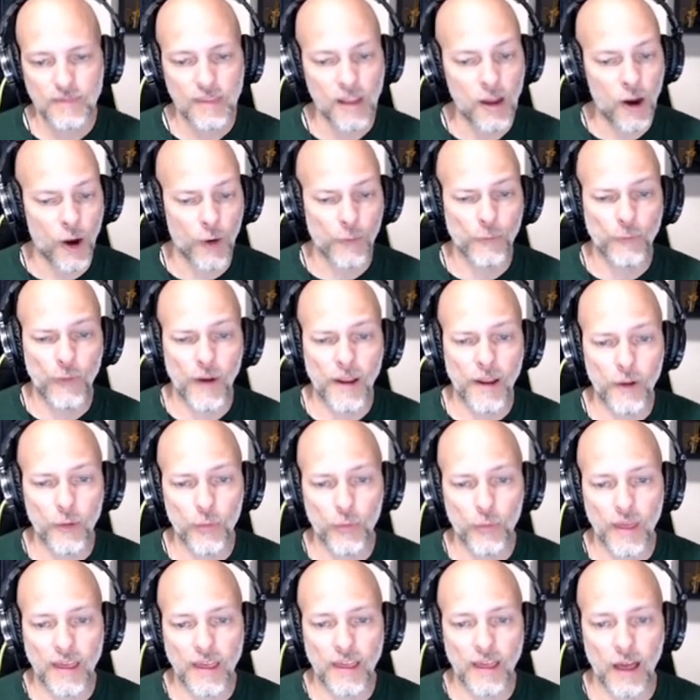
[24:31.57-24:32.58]
Our final
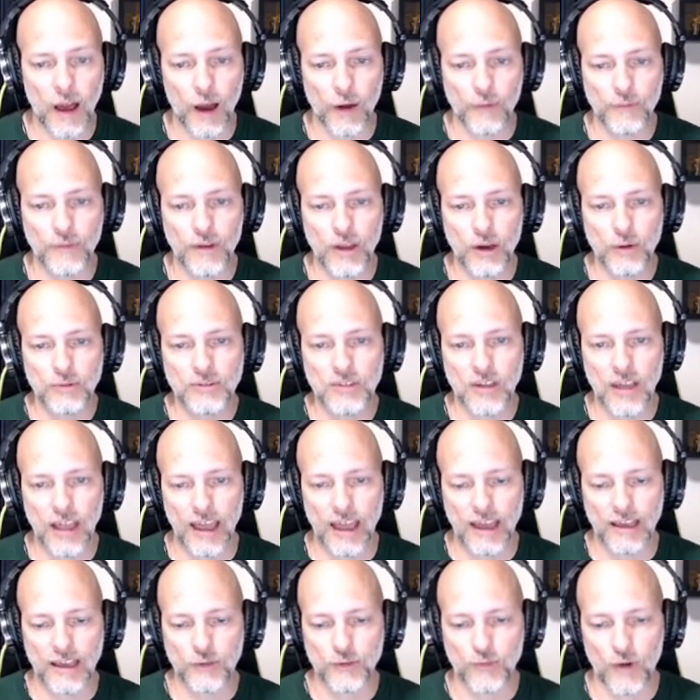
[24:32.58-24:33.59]
thing of note,
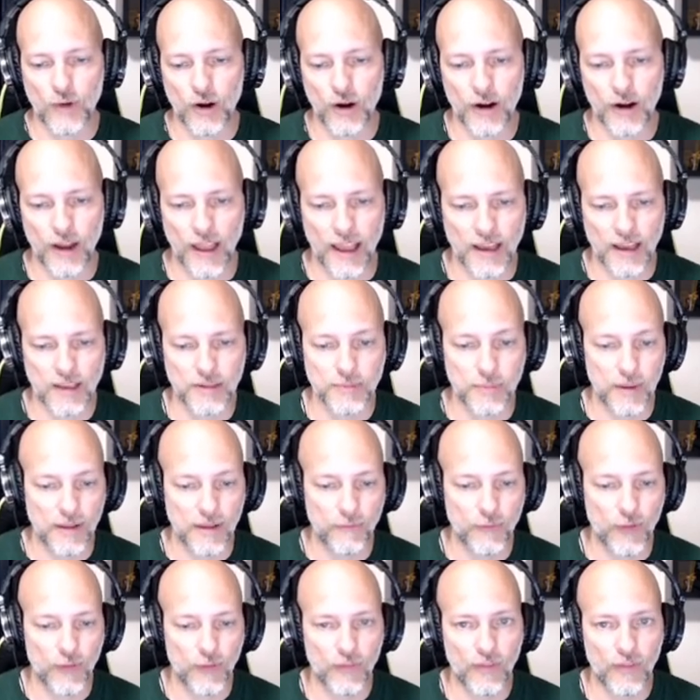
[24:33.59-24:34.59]
as far as being
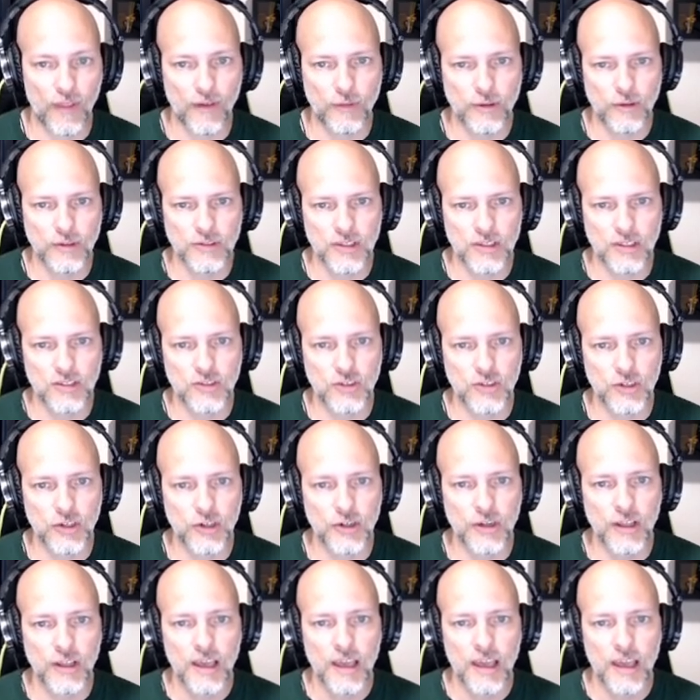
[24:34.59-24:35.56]
fifth level is concerned,